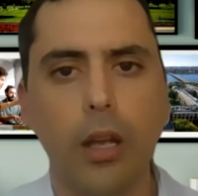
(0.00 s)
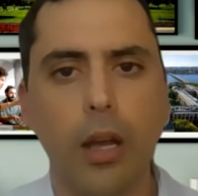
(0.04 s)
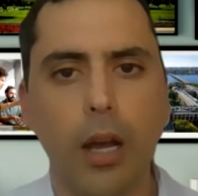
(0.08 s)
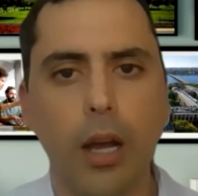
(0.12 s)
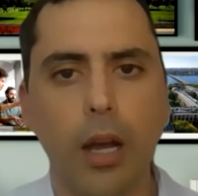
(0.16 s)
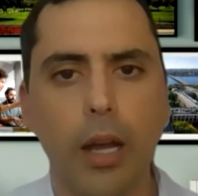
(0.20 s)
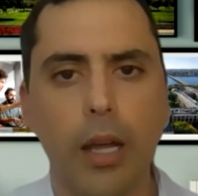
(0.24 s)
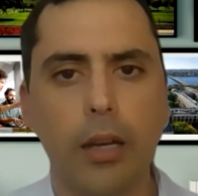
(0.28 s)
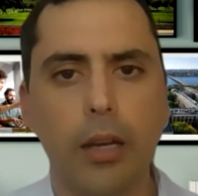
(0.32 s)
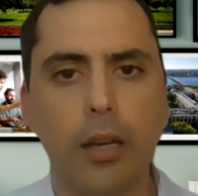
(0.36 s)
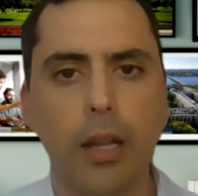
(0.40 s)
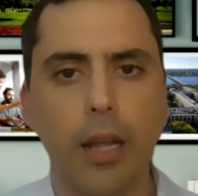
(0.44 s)

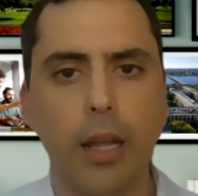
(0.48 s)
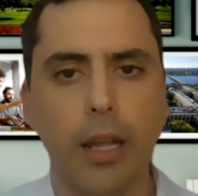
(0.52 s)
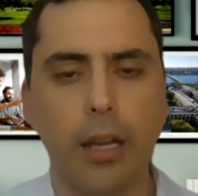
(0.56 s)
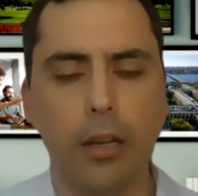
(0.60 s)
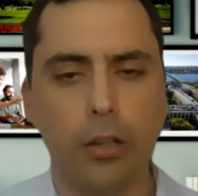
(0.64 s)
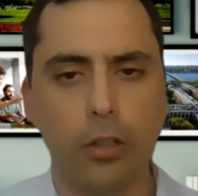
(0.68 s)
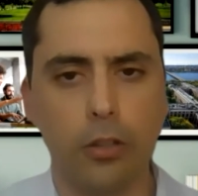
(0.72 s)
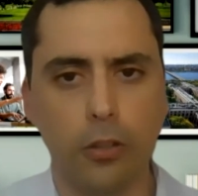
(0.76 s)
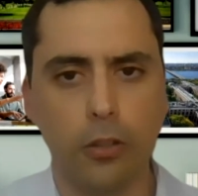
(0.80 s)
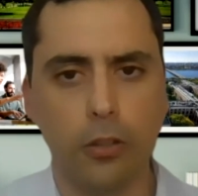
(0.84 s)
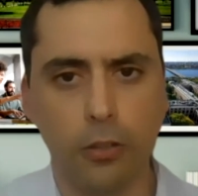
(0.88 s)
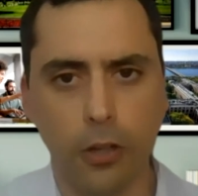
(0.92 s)

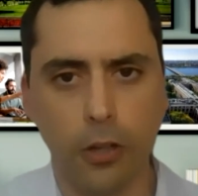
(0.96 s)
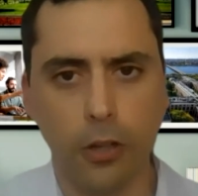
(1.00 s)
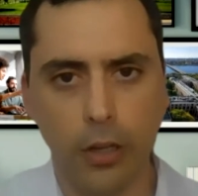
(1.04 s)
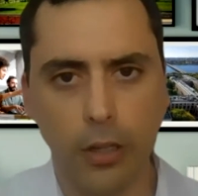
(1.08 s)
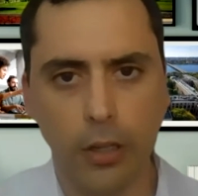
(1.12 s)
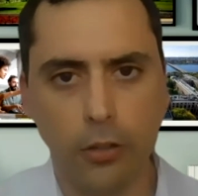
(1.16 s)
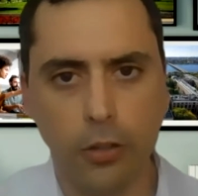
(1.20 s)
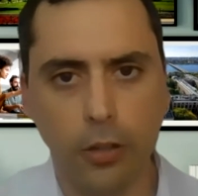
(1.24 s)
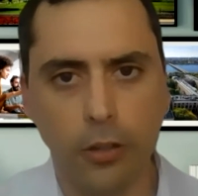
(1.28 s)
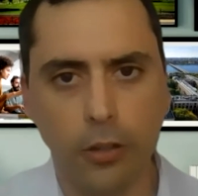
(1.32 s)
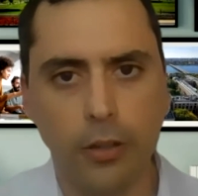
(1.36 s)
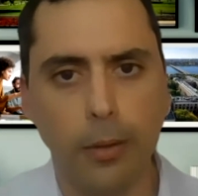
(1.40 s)
and
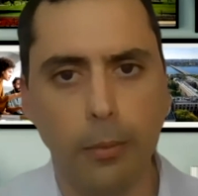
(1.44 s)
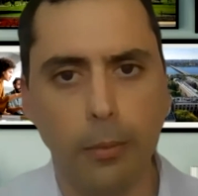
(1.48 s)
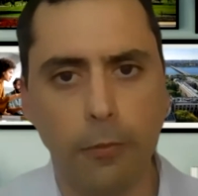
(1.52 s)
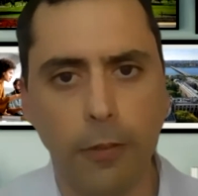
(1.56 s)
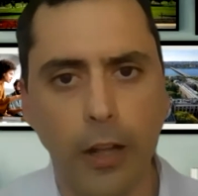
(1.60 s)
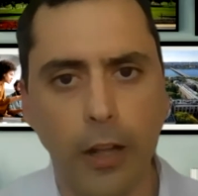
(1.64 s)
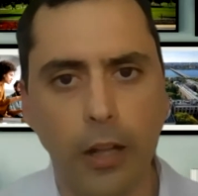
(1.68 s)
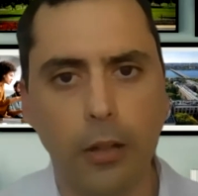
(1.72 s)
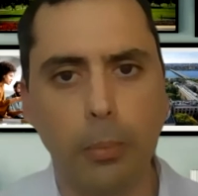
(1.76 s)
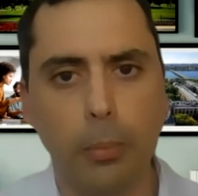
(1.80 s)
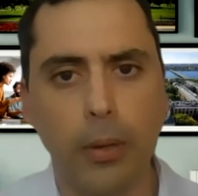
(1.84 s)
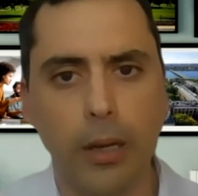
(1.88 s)
starting to
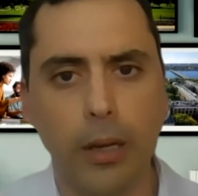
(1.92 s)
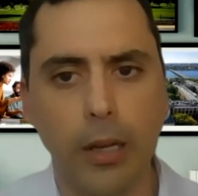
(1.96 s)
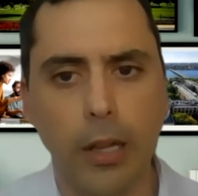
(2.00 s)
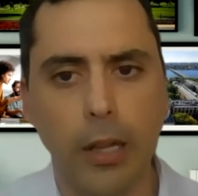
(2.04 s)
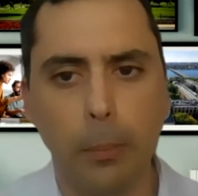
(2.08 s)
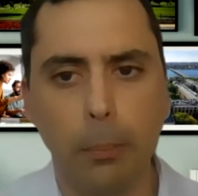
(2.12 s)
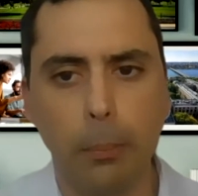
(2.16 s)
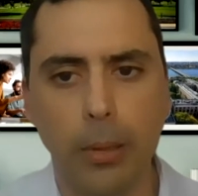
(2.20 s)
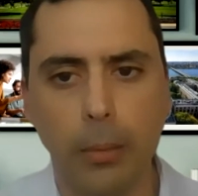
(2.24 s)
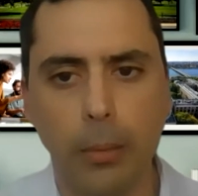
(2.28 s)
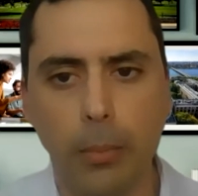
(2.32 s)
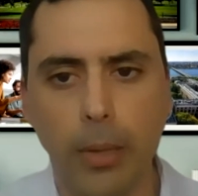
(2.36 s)
develop and
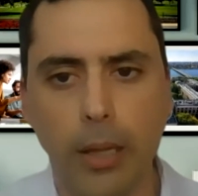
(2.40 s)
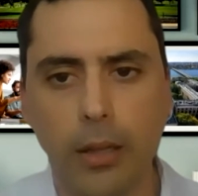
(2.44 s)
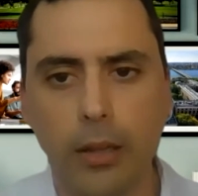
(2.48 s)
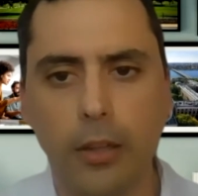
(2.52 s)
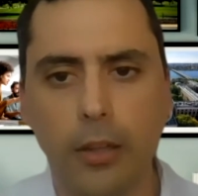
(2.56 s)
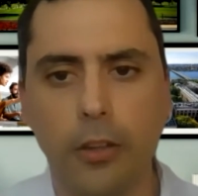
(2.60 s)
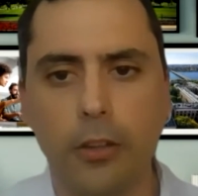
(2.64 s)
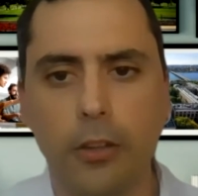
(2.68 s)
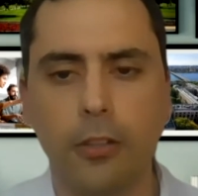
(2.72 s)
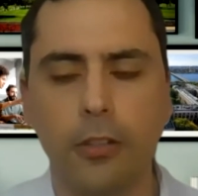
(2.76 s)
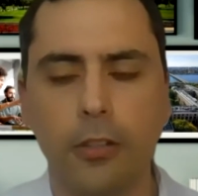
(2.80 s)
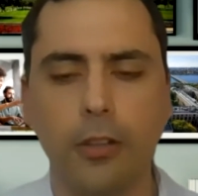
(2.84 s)
implement
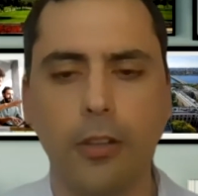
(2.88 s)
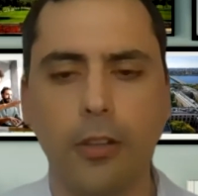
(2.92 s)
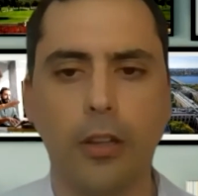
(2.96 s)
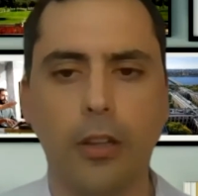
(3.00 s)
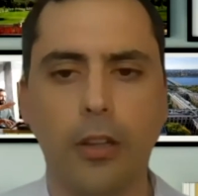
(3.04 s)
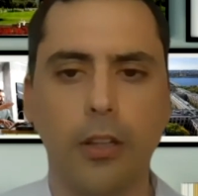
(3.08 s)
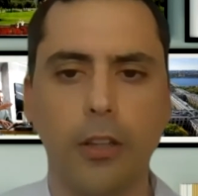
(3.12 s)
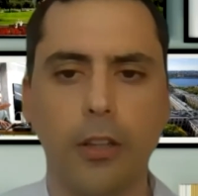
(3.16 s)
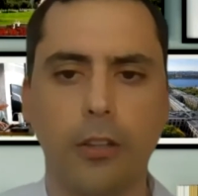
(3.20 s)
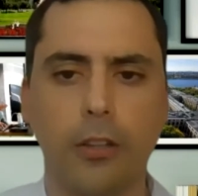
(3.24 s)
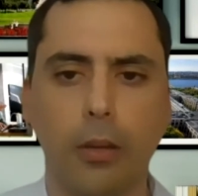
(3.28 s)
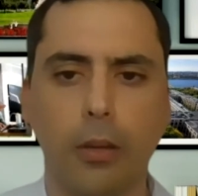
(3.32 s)

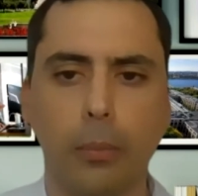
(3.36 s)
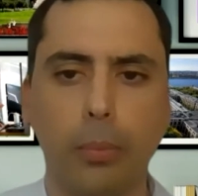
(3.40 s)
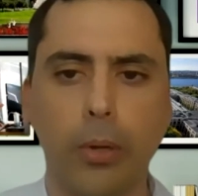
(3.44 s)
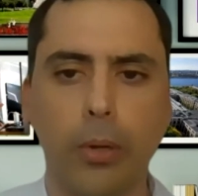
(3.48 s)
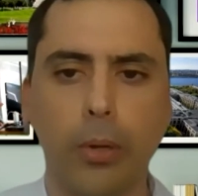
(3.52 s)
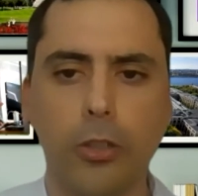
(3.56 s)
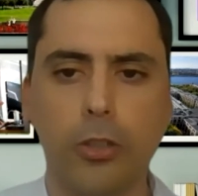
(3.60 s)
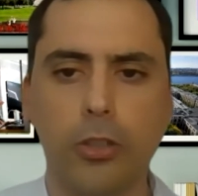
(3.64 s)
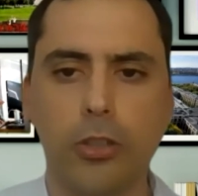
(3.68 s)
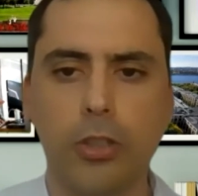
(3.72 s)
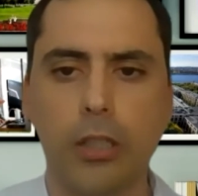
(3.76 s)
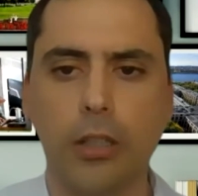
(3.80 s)
this
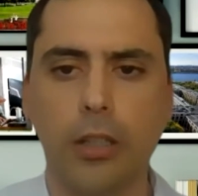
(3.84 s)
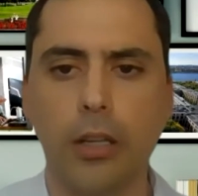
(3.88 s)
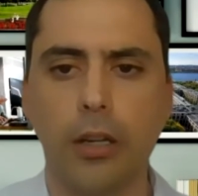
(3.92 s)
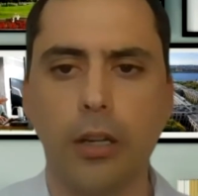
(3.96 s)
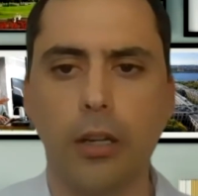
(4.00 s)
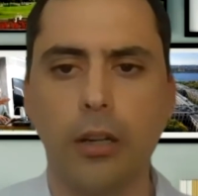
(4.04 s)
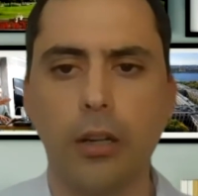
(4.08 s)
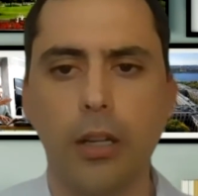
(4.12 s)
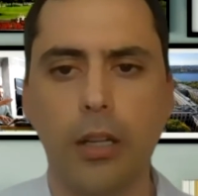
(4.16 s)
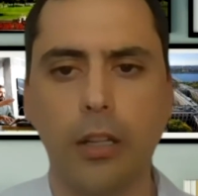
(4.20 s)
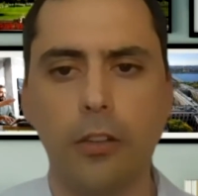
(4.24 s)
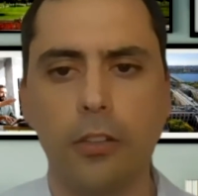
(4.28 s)
approach
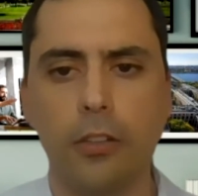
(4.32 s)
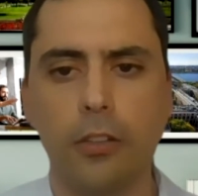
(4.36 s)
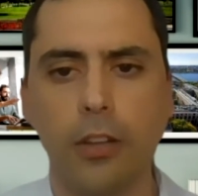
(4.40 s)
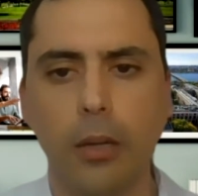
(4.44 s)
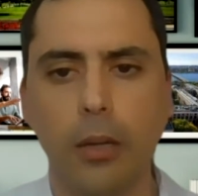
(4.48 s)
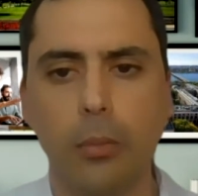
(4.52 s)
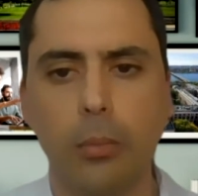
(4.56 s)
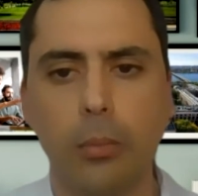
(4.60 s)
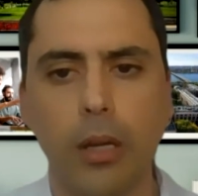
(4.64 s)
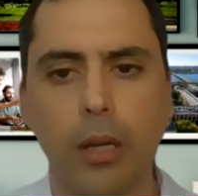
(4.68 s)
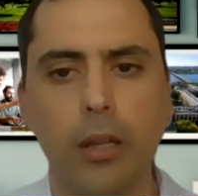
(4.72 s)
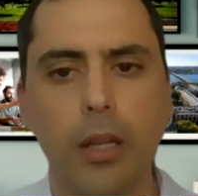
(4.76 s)
in
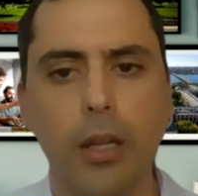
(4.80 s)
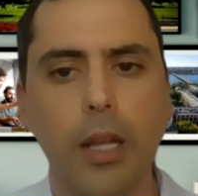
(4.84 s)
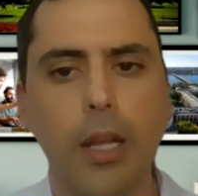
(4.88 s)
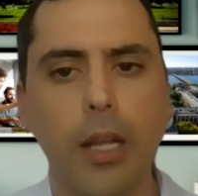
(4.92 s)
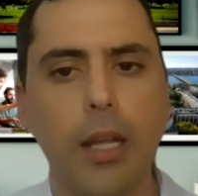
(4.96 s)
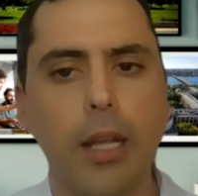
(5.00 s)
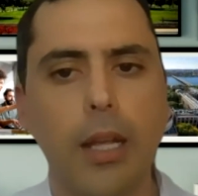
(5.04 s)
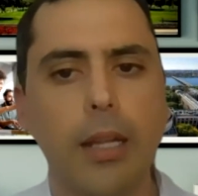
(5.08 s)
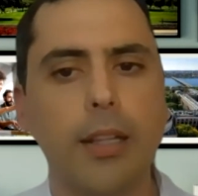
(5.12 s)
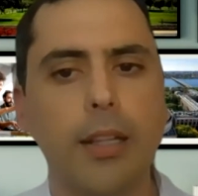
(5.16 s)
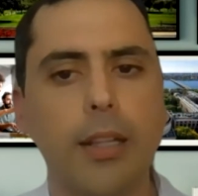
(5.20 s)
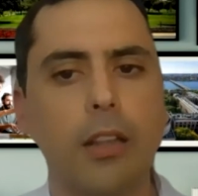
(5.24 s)
Sigma,
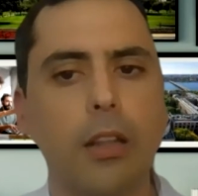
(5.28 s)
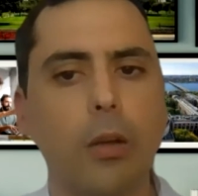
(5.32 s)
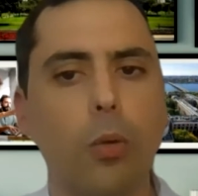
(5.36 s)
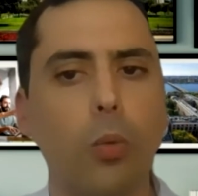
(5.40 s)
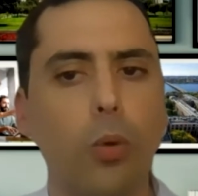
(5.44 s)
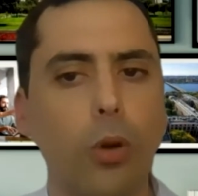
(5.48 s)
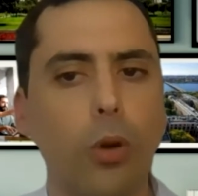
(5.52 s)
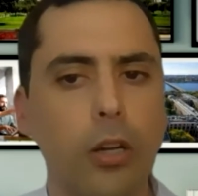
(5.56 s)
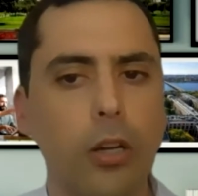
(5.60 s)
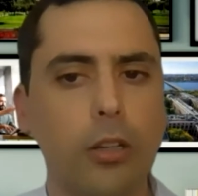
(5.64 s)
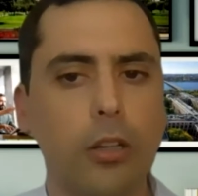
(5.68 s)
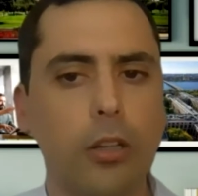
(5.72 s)
that the
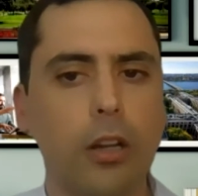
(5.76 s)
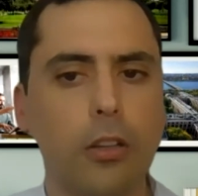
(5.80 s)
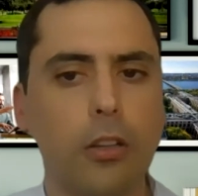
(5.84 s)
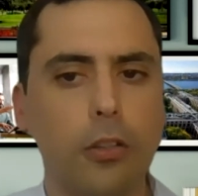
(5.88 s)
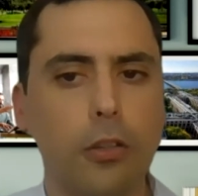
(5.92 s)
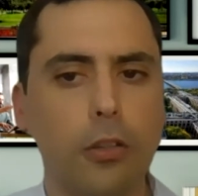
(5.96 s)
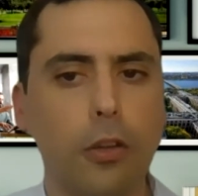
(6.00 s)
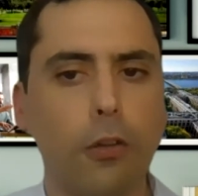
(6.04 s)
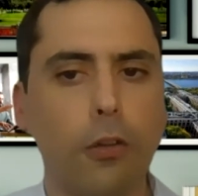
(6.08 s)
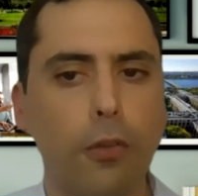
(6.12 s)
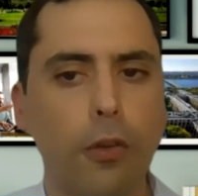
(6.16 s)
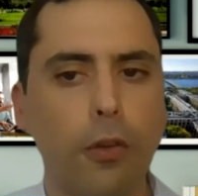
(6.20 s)
work done
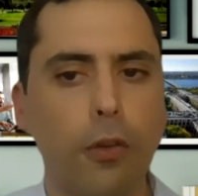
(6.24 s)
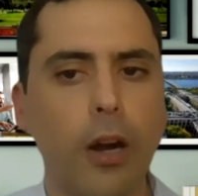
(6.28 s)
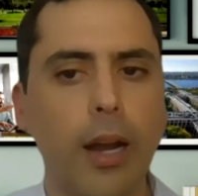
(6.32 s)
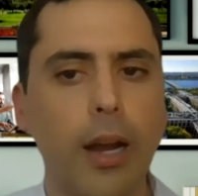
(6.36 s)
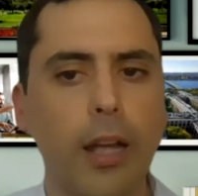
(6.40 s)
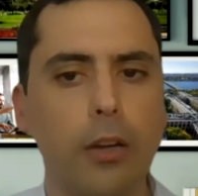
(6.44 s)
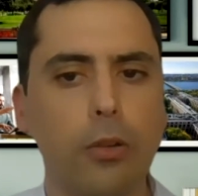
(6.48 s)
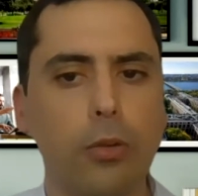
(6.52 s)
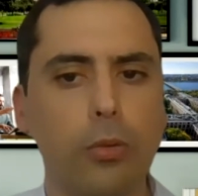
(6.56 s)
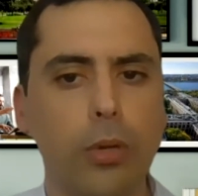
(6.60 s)
so far had